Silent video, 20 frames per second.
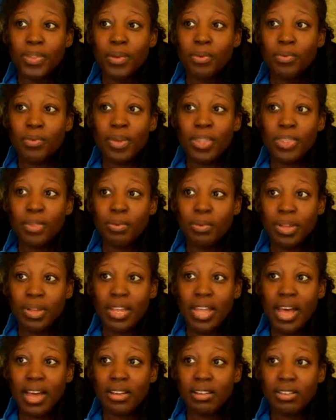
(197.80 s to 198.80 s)
with the
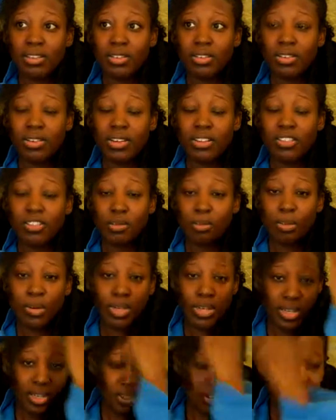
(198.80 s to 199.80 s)
relaxer is you put
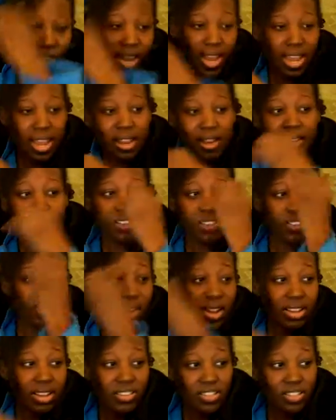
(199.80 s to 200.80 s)
it in your hair,
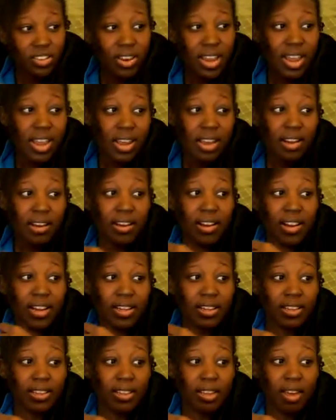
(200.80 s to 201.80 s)
straightens your hair.
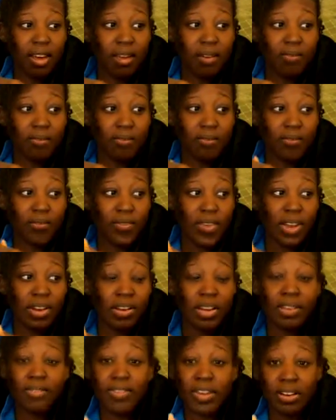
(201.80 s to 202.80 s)
It's
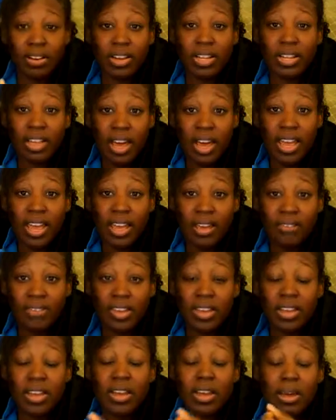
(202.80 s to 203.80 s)
very, very lye
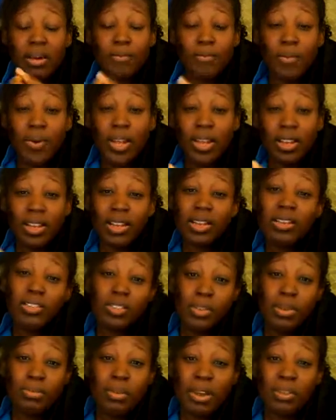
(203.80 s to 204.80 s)
heavy. When in
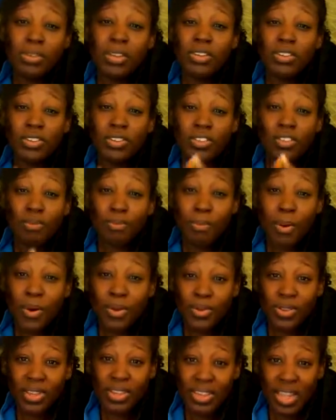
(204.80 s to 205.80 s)
doing my research,
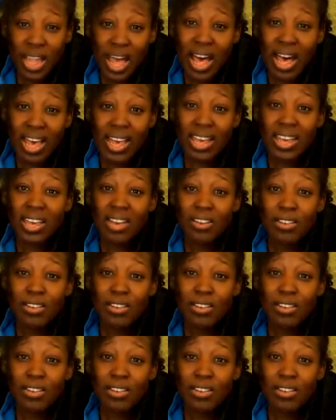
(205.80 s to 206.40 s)
most relaxers,